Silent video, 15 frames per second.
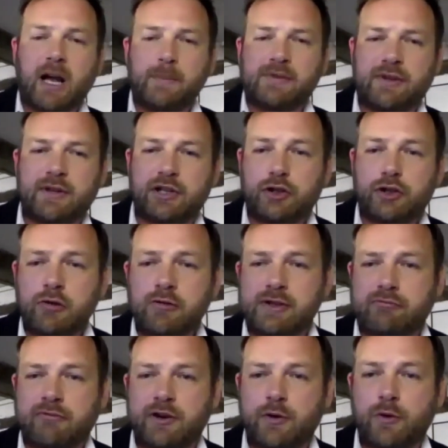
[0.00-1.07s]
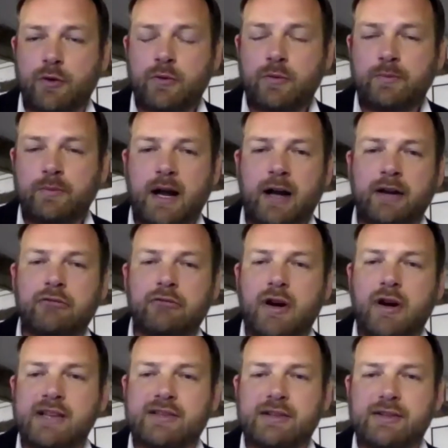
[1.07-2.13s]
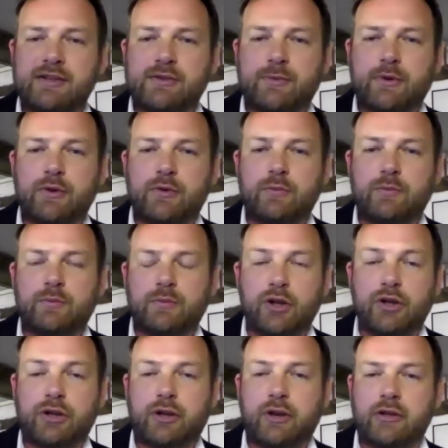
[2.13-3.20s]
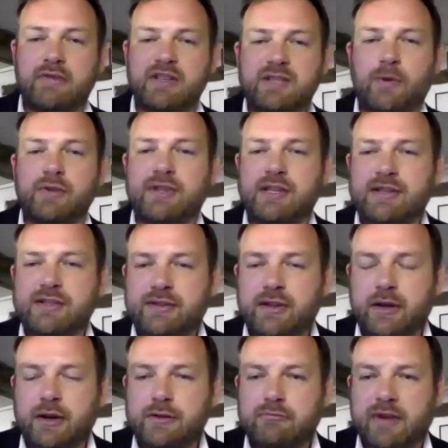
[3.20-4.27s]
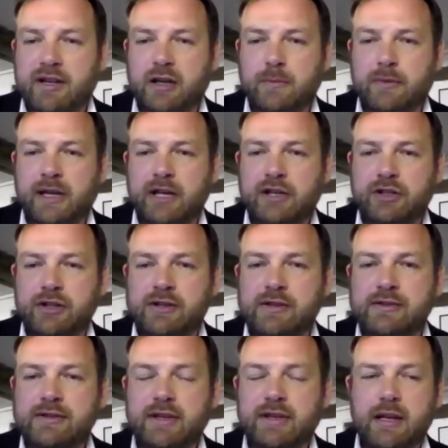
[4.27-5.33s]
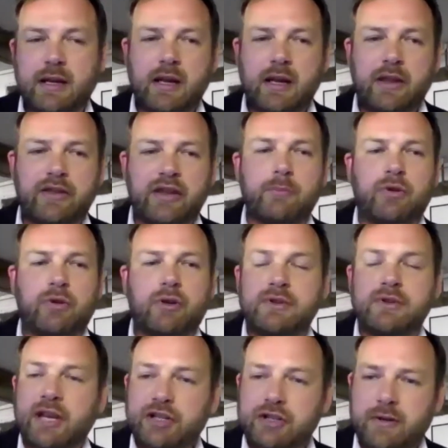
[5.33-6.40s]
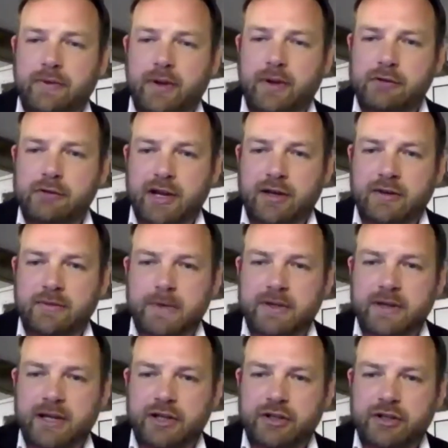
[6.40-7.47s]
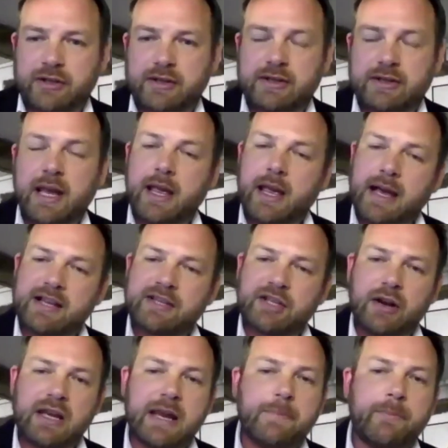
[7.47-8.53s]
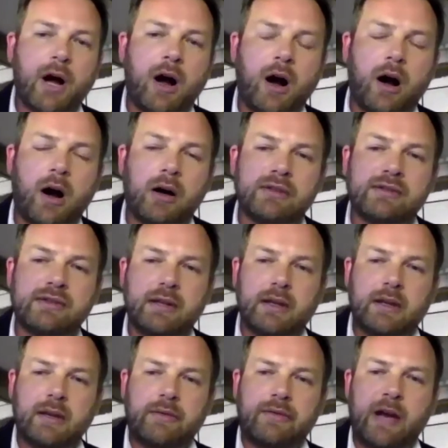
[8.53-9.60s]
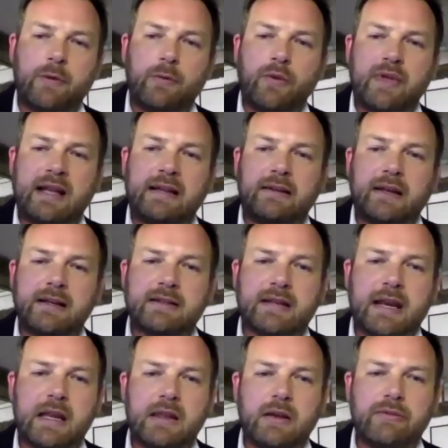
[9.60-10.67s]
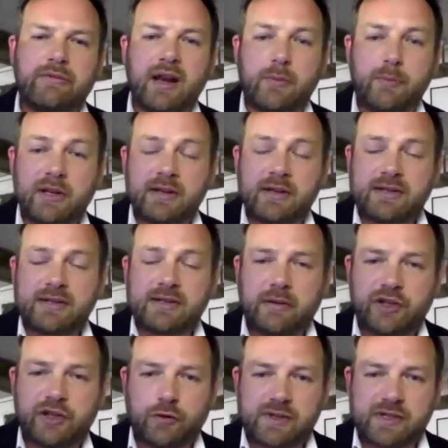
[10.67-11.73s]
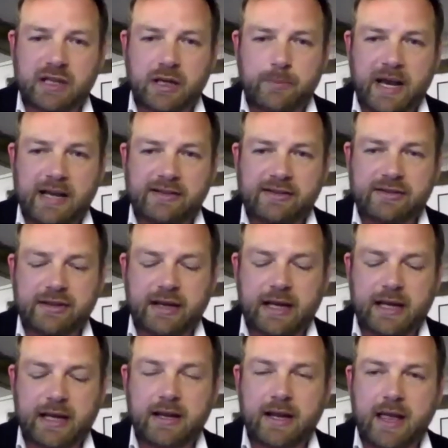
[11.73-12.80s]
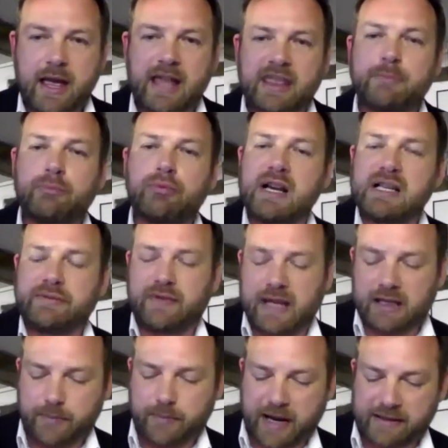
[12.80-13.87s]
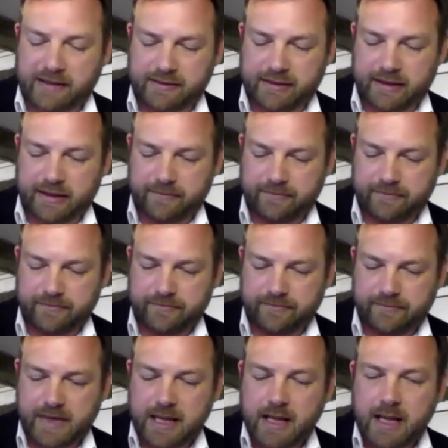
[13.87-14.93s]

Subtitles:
And then when it comes to the insurance renewal, underwriters will look at the responses to those recommendations, the implementation of those recommendations, and certainly in part, that will then dictate the availability of insurance capacity and the price for that capacity.